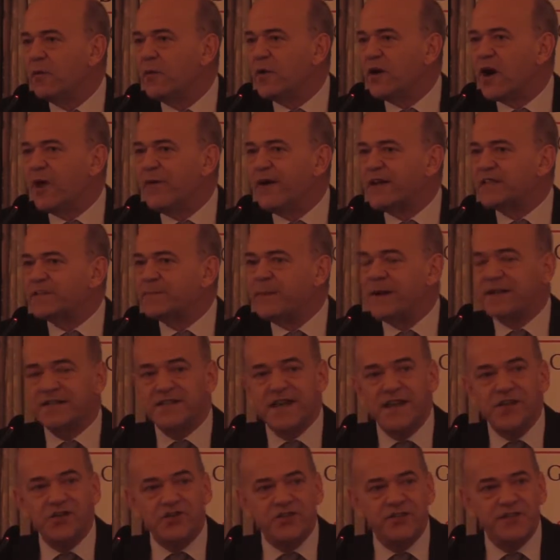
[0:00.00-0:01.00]
And our
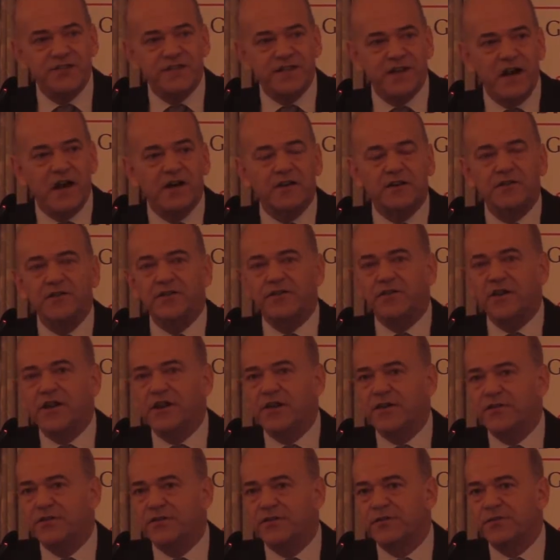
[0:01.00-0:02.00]
expectations and our
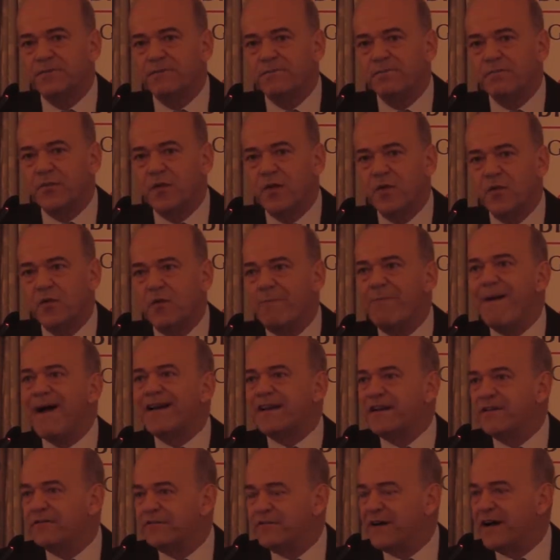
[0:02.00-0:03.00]
concerns were
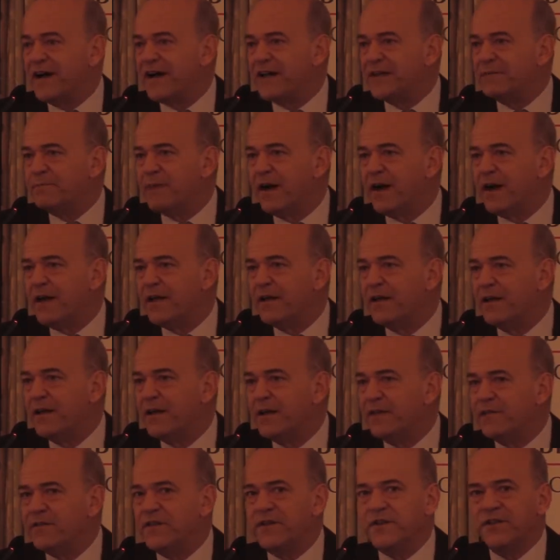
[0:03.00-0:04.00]
magnified by
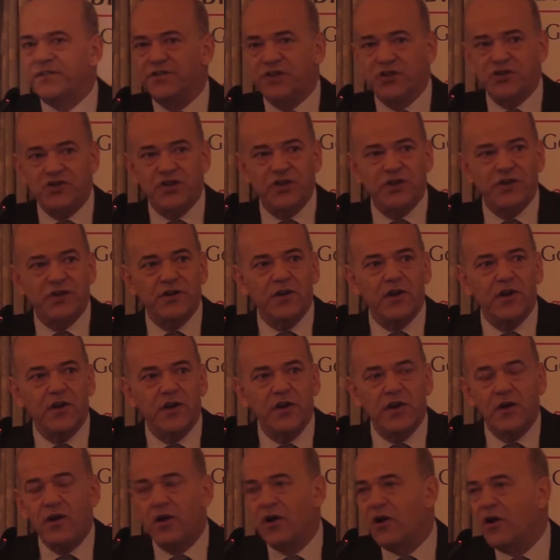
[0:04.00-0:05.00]
the decision
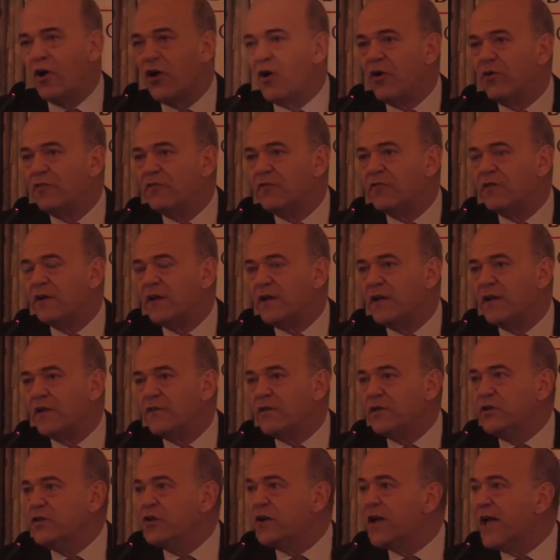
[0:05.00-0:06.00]
of
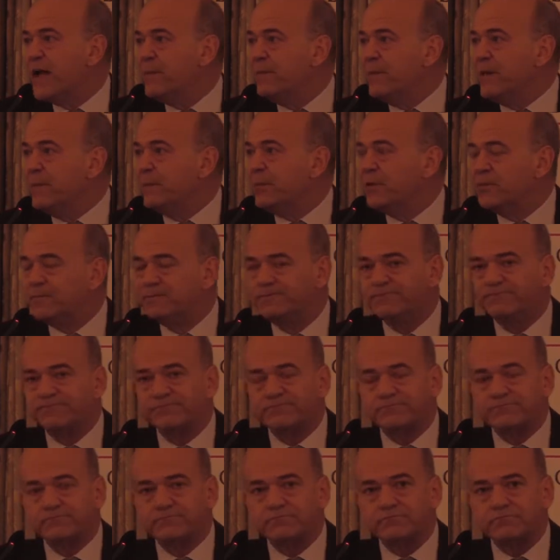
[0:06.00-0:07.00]
the UK people.
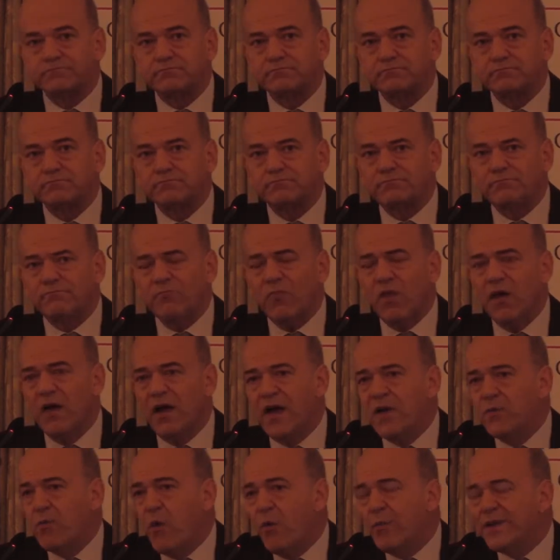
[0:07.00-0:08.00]

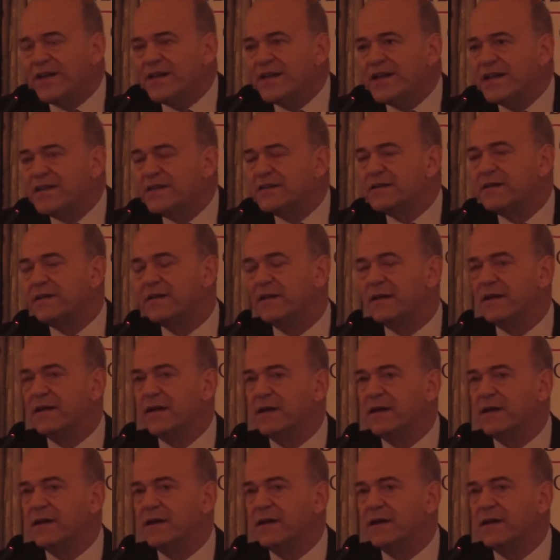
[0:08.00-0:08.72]
And what we did